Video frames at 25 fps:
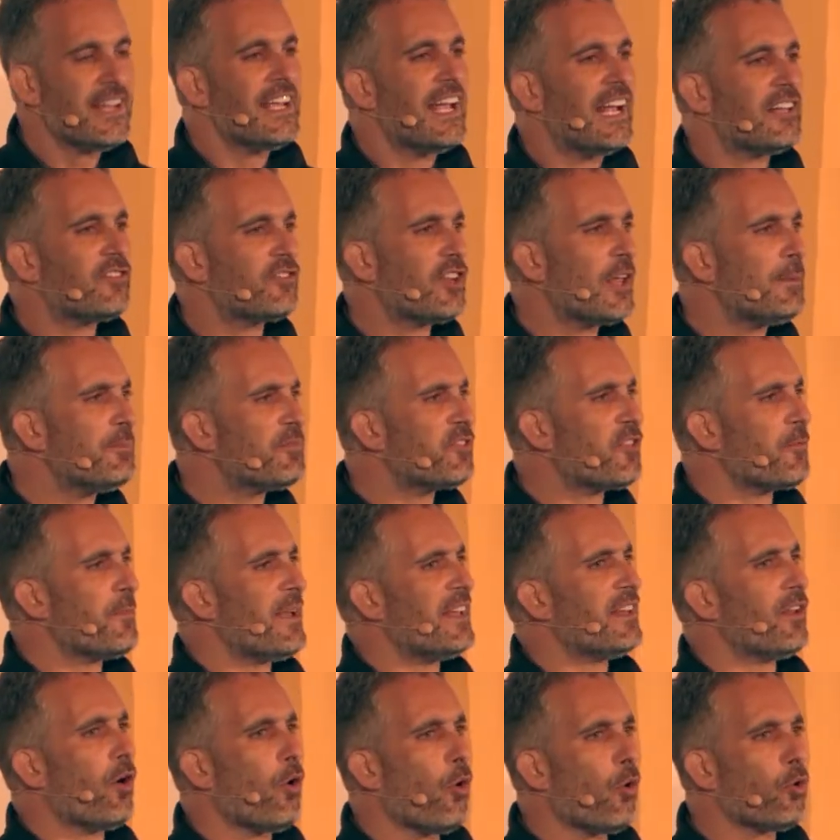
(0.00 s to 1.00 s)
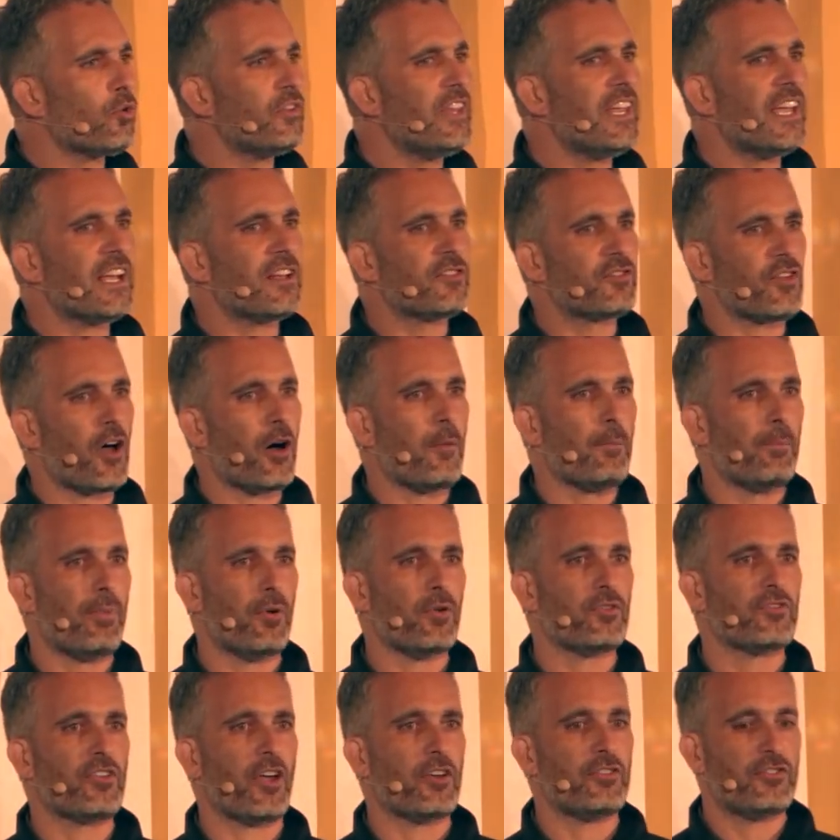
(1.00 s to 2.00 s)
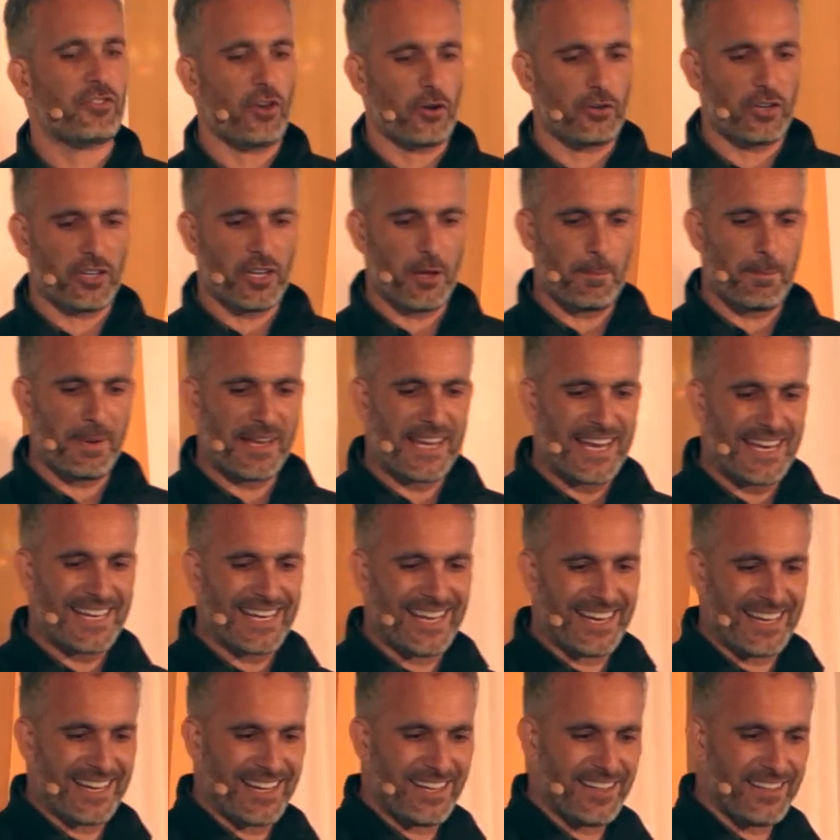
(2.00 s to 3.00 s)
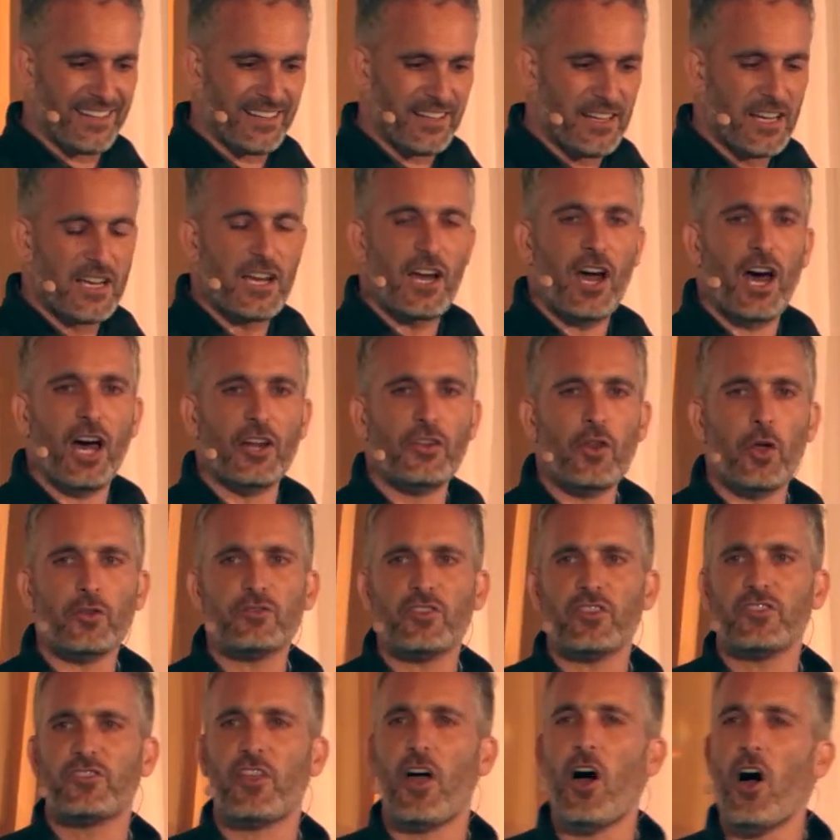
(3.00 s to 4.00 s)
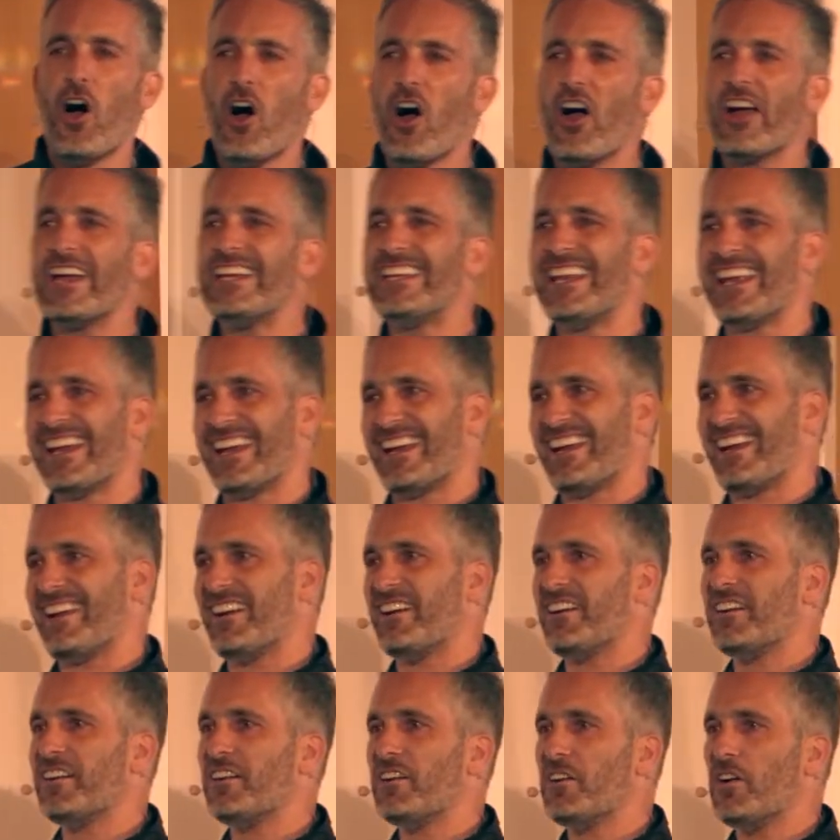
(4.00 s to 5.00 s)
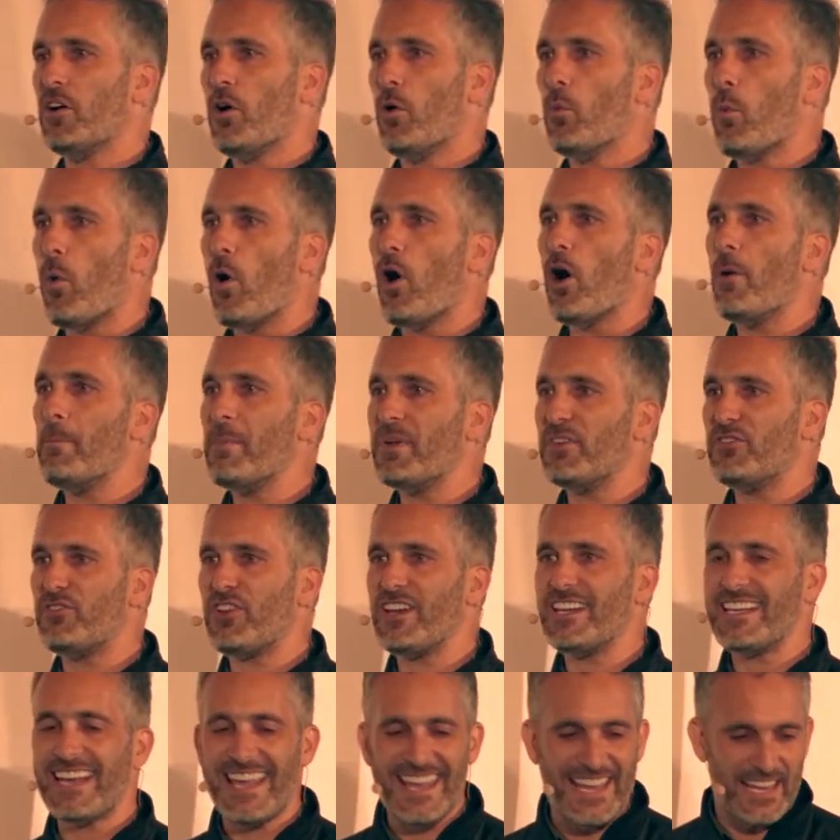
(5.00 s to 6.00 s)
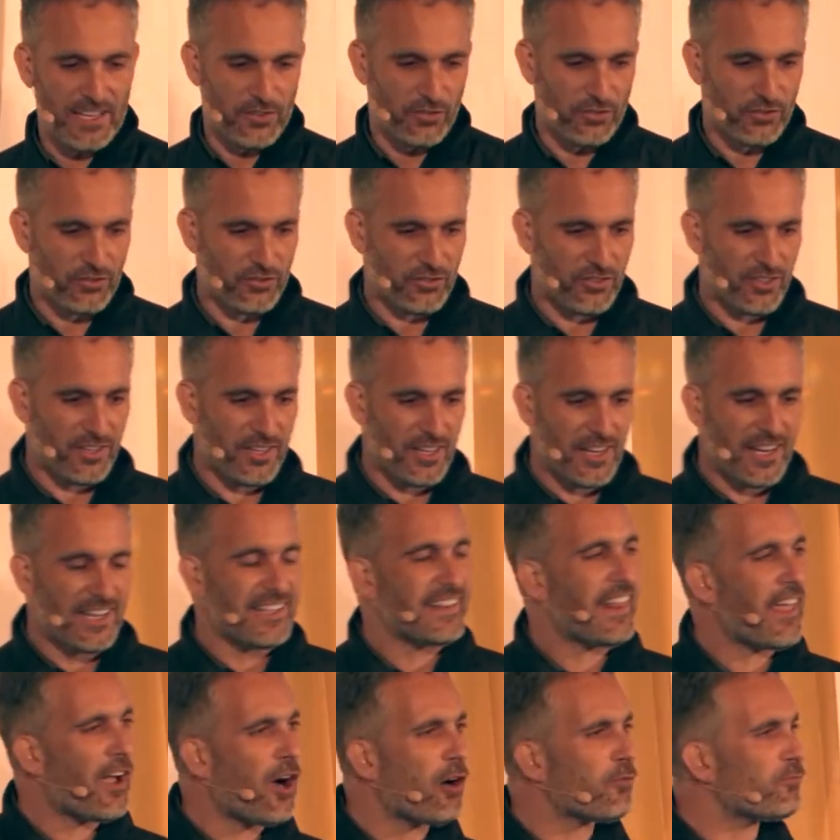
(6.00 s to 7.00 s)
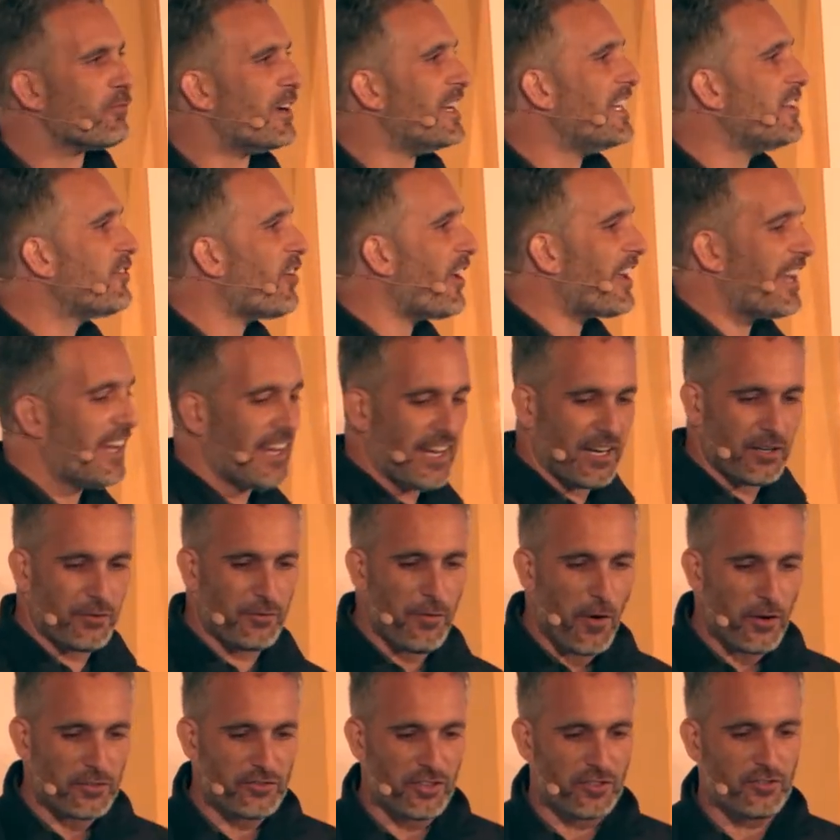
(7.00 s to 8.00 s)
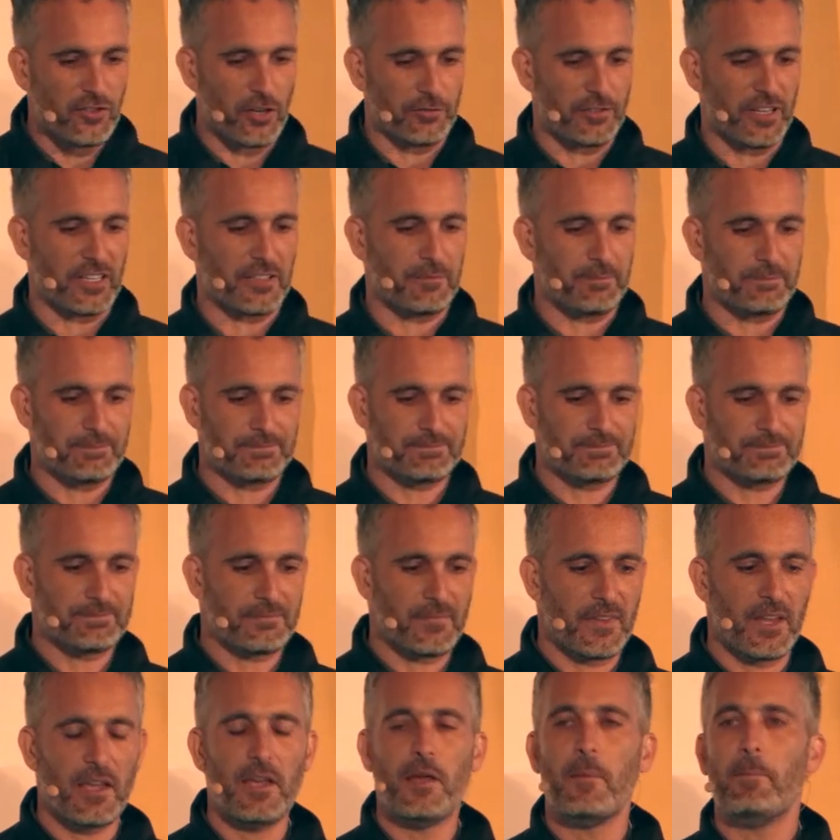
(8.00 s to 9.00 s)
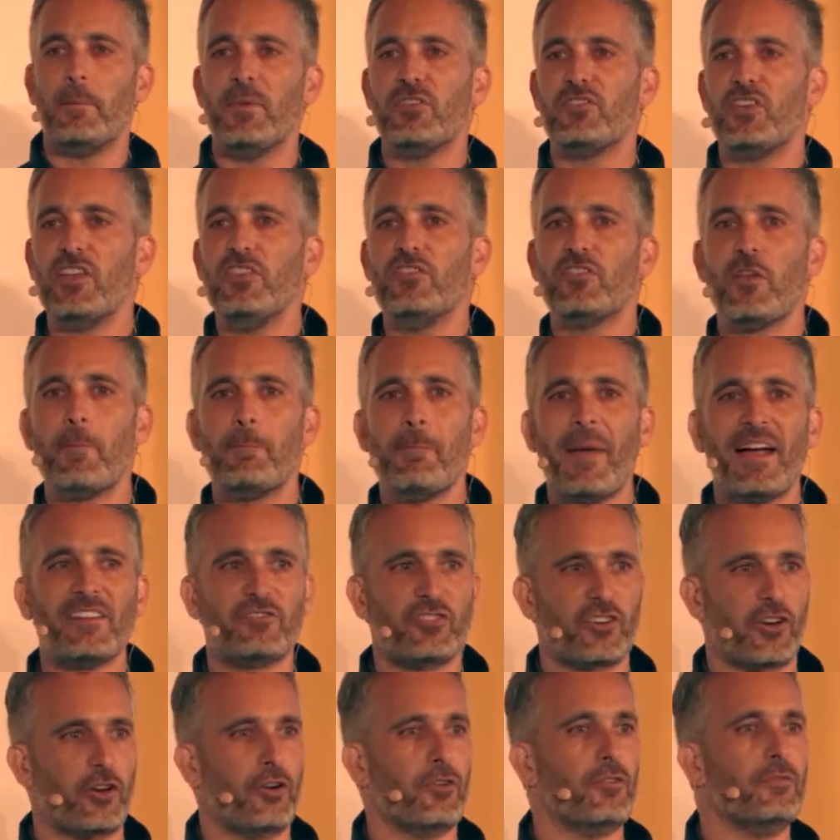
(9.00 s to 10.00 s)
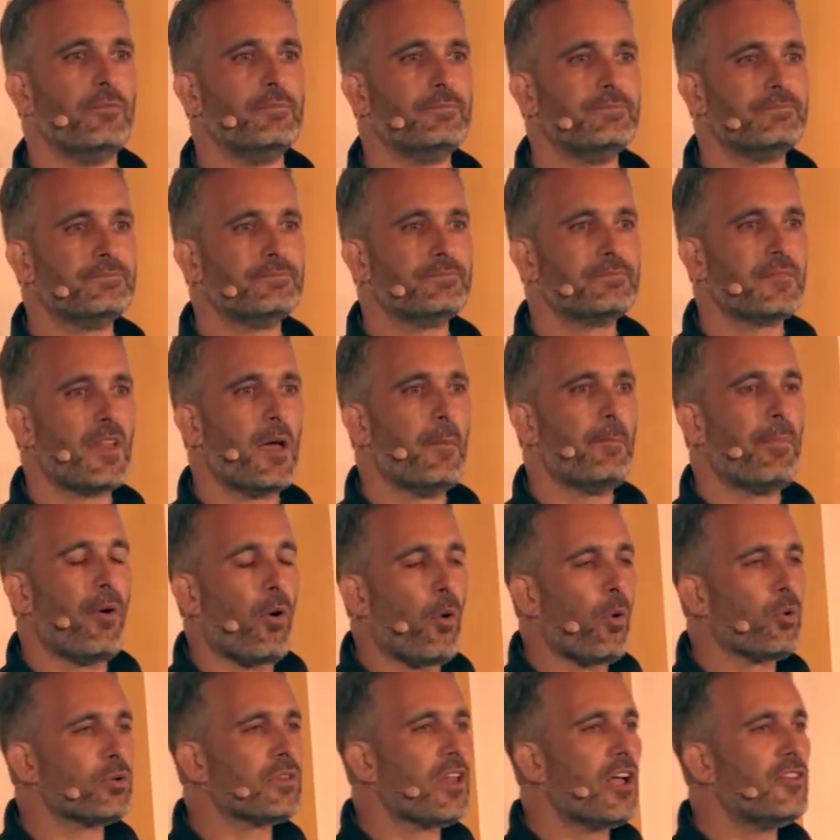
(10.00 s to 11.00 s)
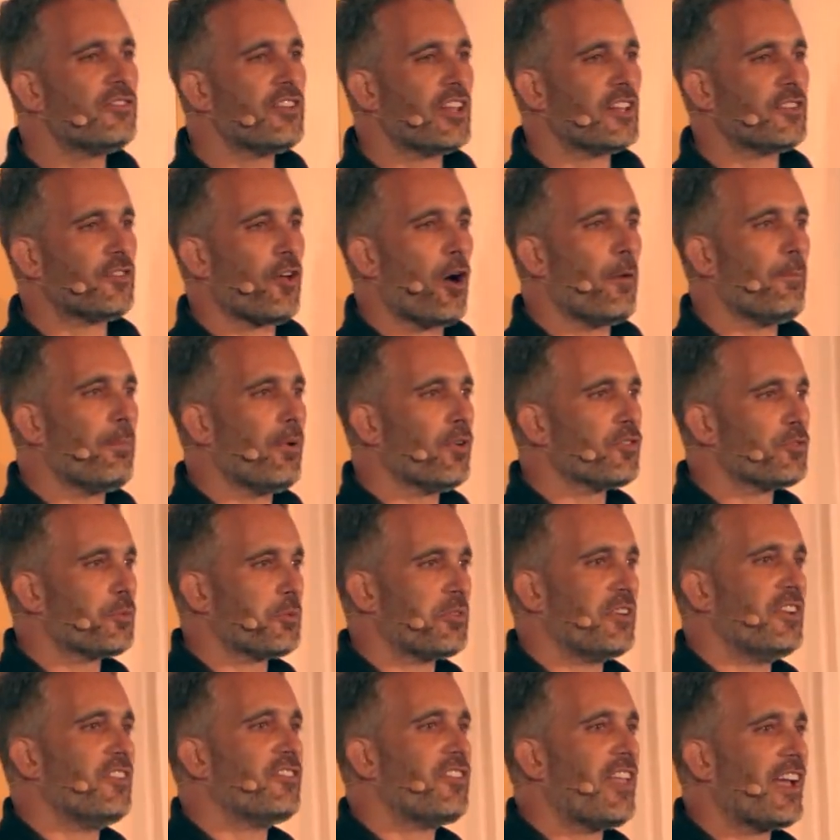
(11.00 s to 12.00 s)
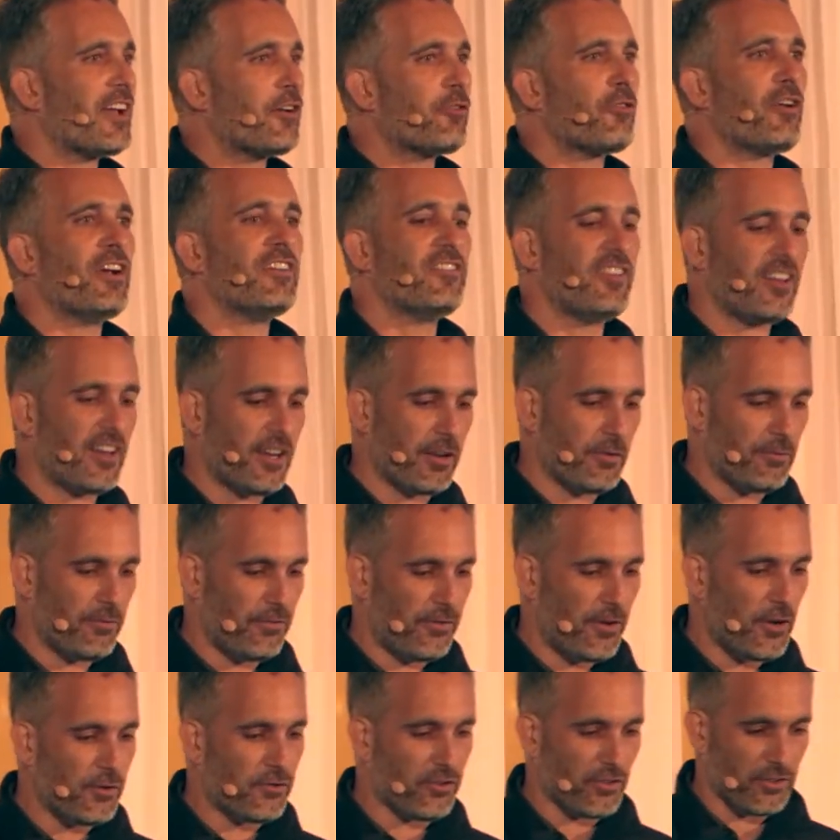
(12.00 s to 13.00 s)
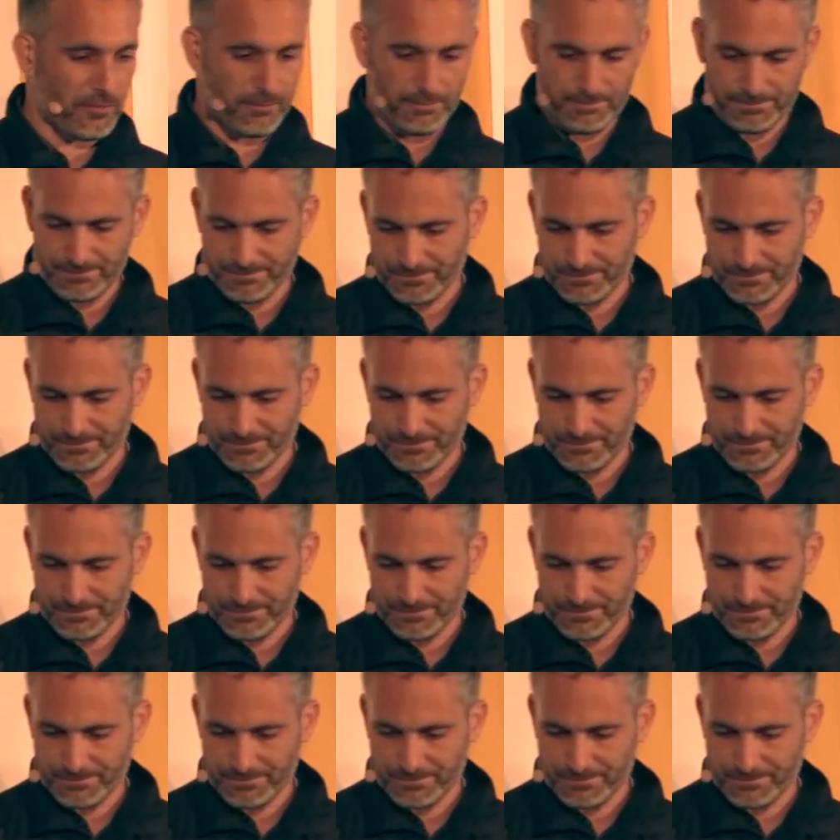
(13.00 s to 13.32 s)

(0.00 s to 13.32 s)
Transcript: It seems to me that all the examples I showed at the beginning are not just hiding what a machine is, they aren't really taking advantage of it. Machines are magical, but all those examples were instead creating confusion.